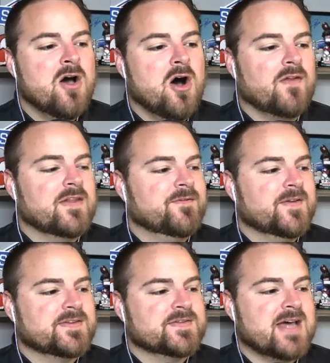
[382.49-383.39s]
on the
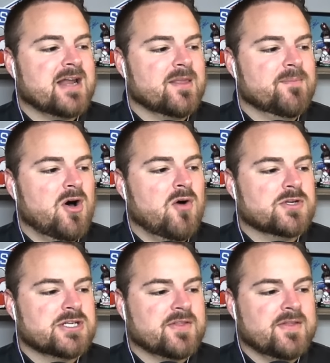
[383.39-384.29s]
defensive side of the ball,
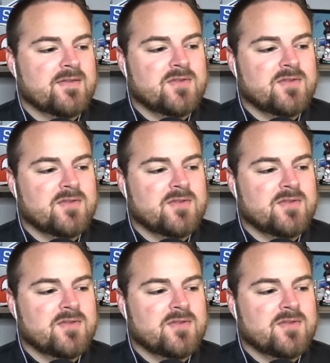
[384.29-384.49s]
which I think they've